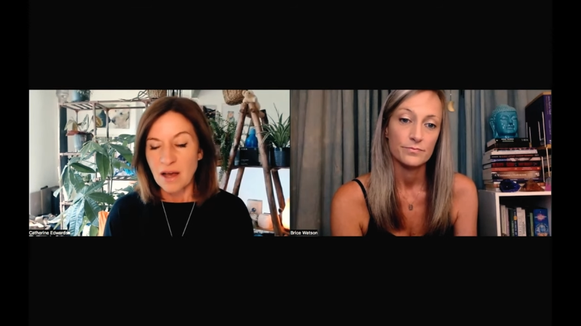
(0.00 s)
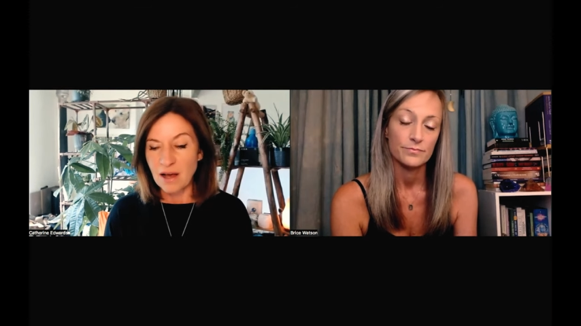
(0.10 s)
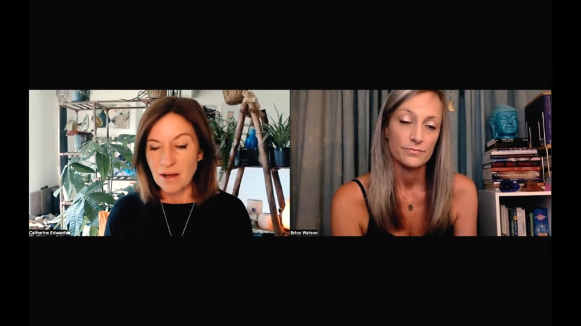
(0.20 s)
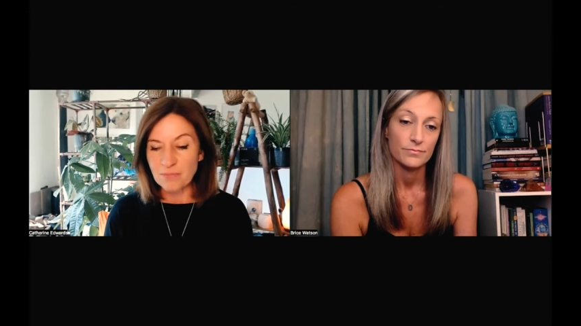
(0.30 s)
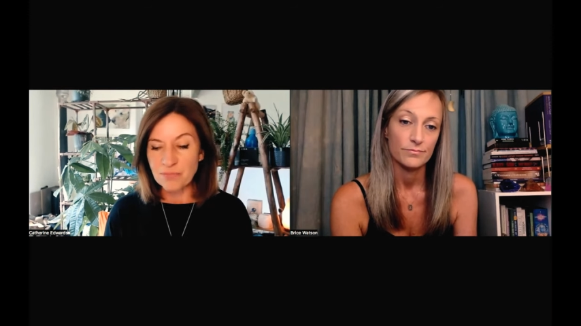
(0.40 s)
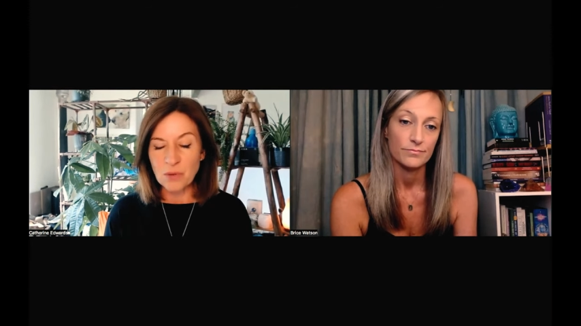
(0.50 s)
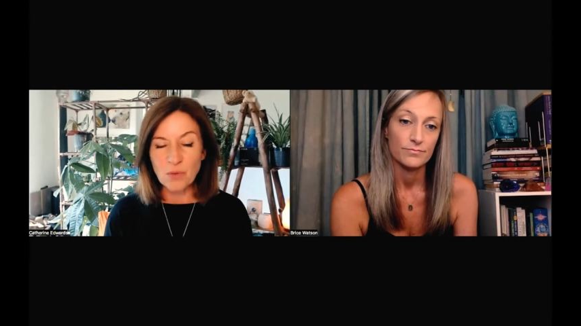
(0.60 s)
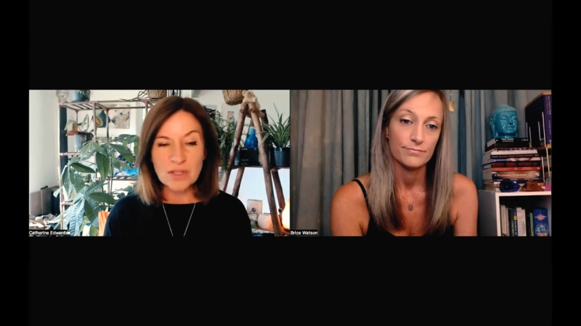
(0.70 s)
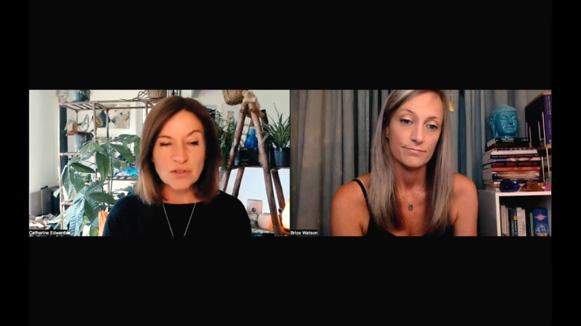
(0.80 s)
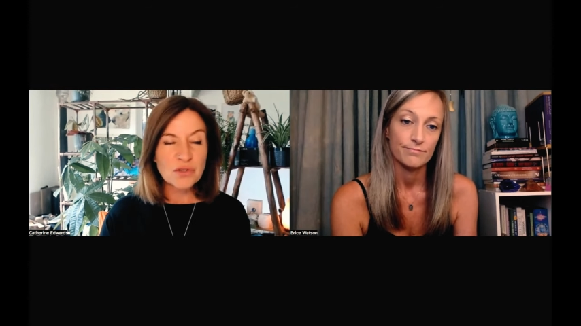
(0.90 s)
Speaker 1: um,
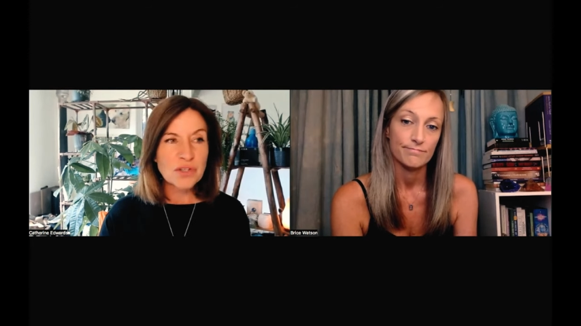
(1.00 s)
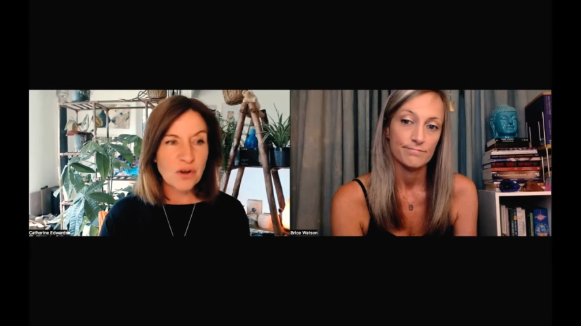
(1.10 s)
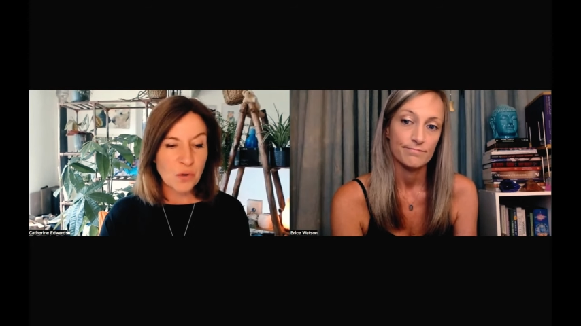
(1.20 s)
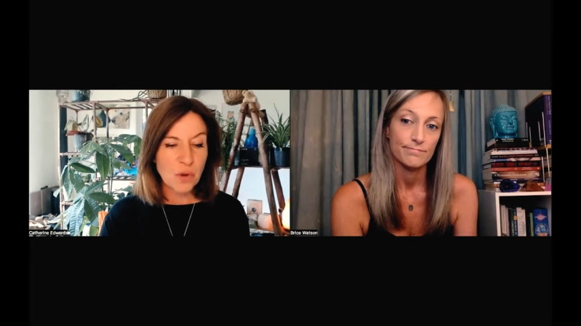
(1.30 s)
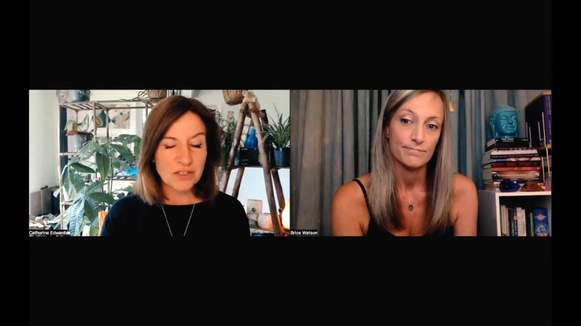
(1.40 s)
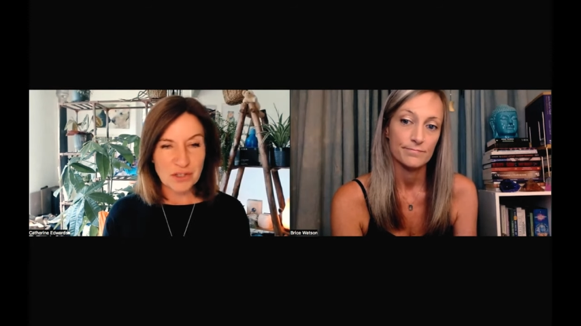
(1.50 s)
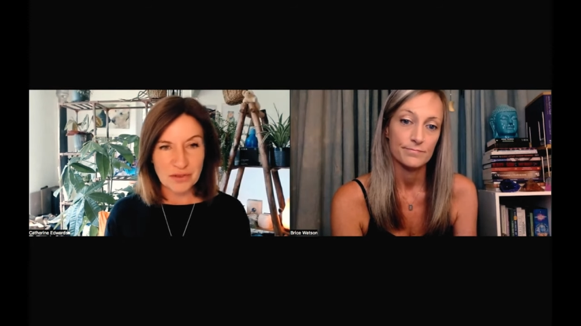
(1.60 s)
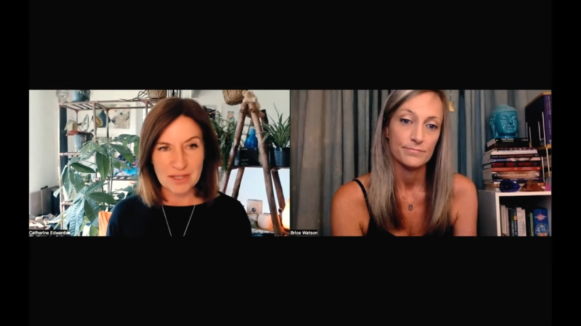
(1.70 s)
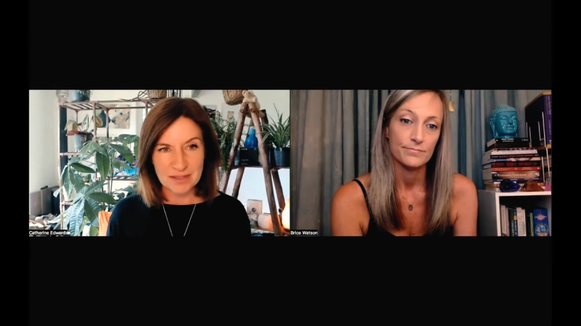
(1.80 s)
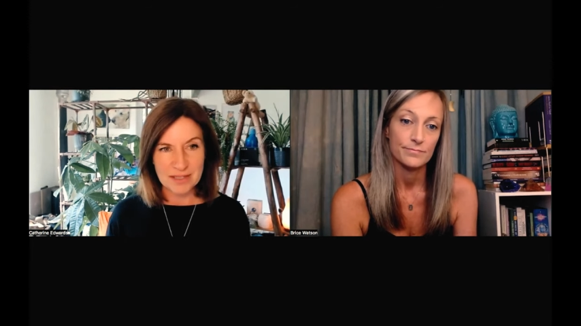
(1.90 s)
once you start questioning
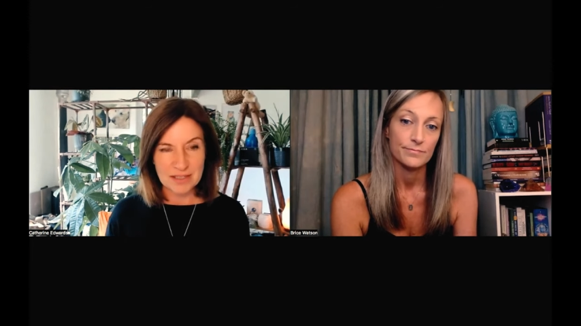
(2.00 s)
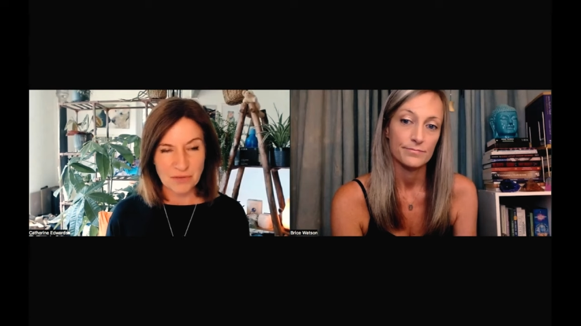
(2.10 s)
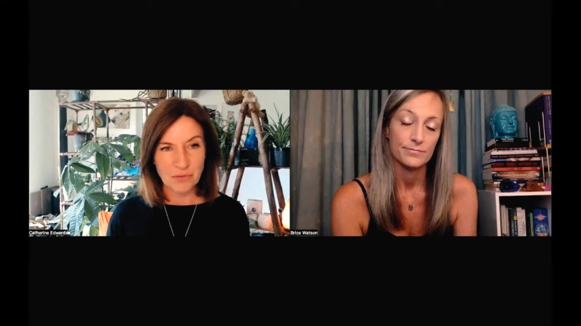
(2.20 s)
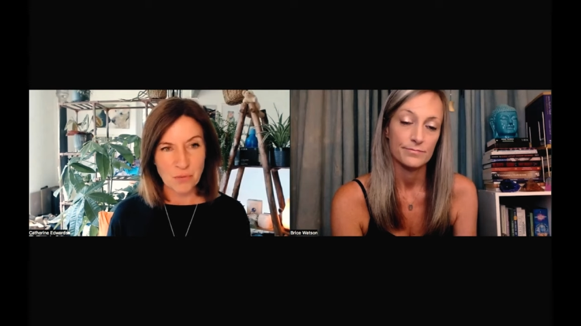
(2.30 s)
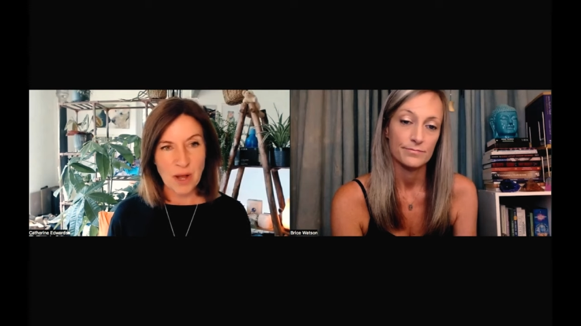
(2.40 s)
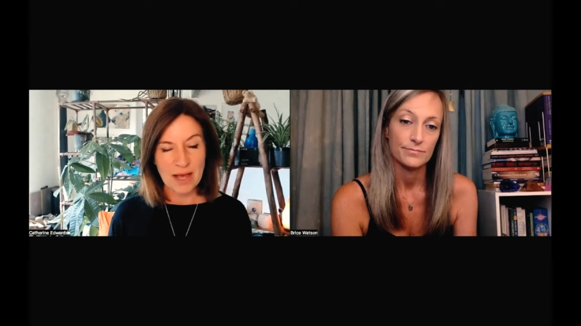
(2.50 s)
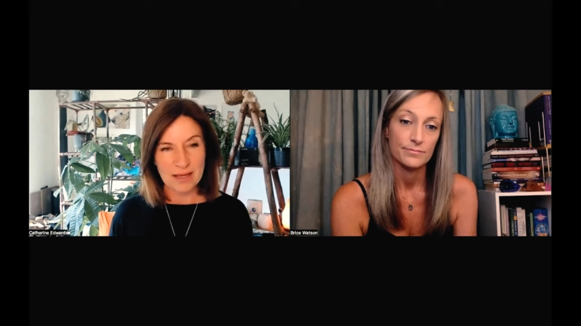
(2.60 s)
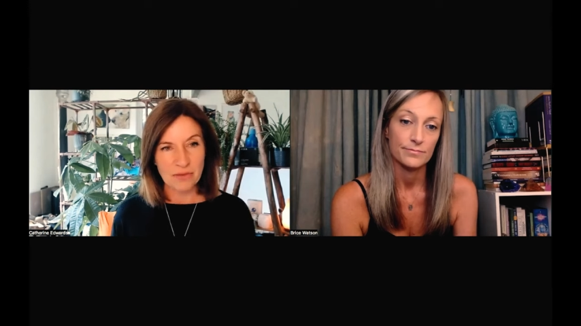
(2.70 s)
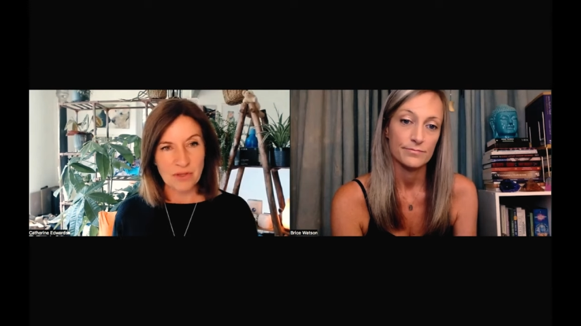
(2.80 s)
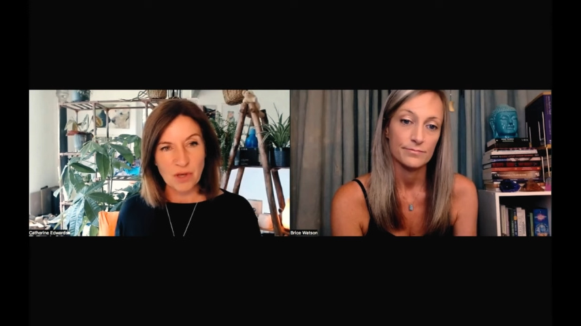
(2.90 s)
things in a different
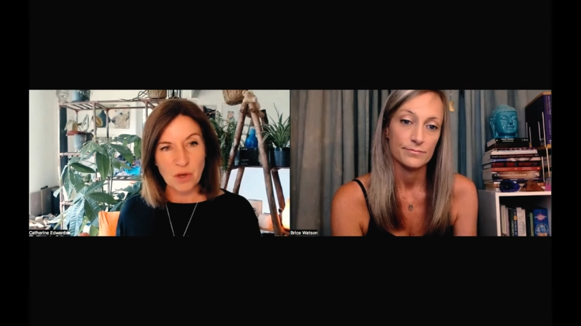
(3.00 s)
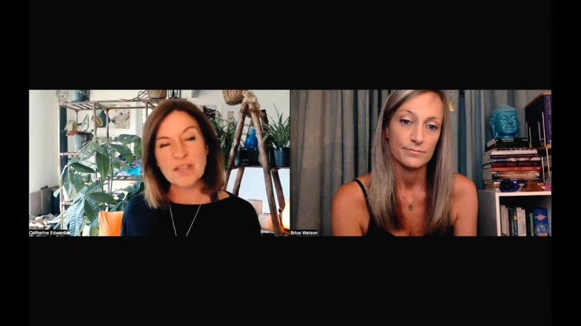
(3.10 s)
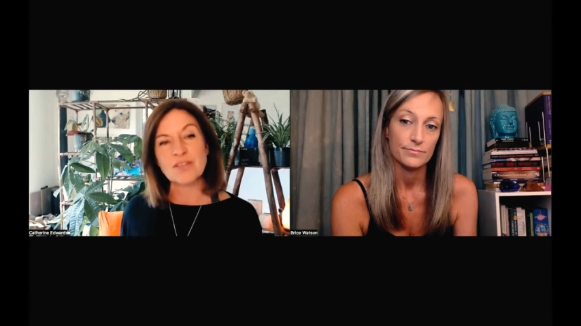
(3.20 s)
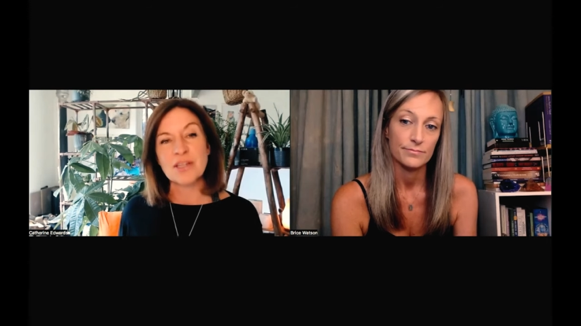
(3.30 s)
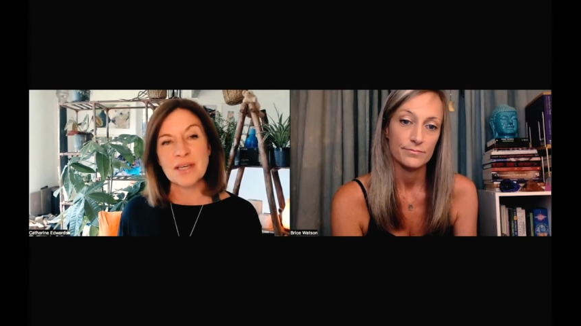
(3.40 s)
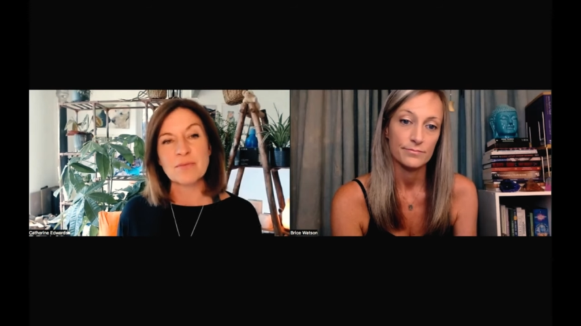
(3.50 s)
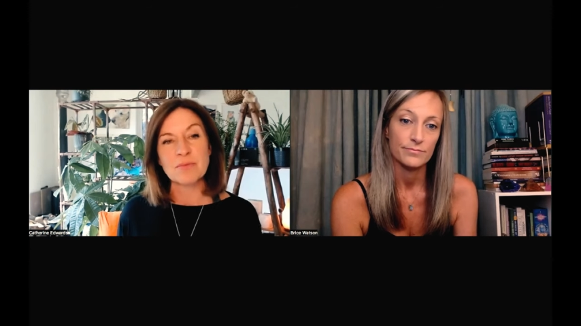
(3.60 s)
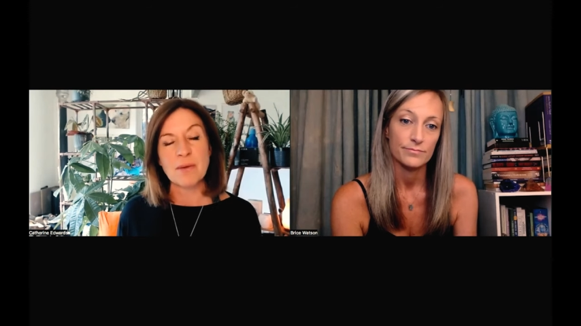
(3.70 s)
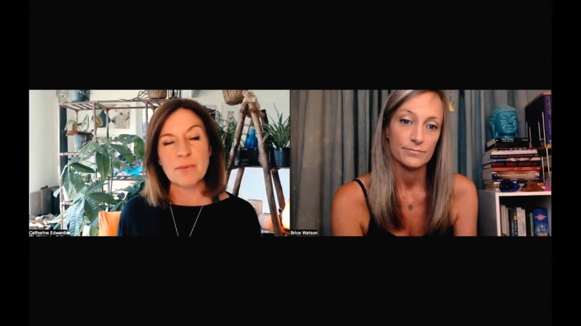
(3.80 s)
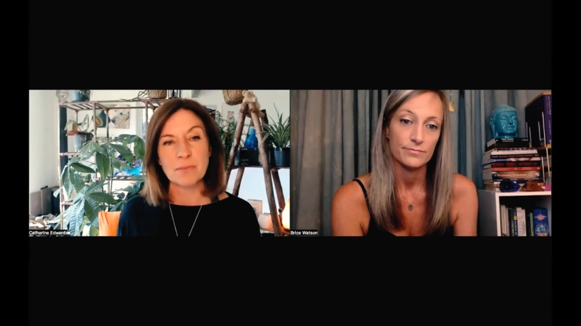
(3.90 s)
way, the question keeps
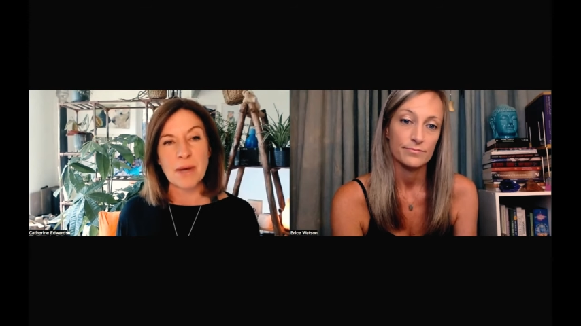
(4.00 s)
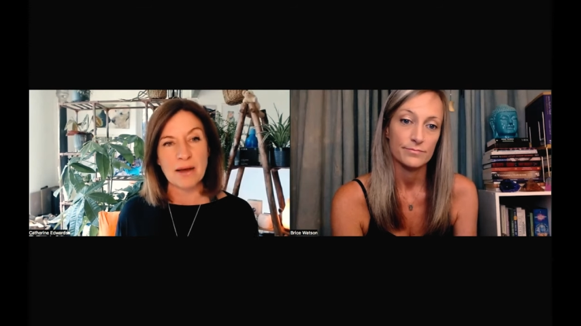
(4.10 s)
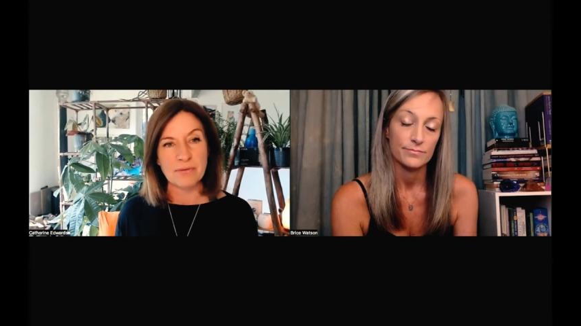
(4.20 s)
coming back.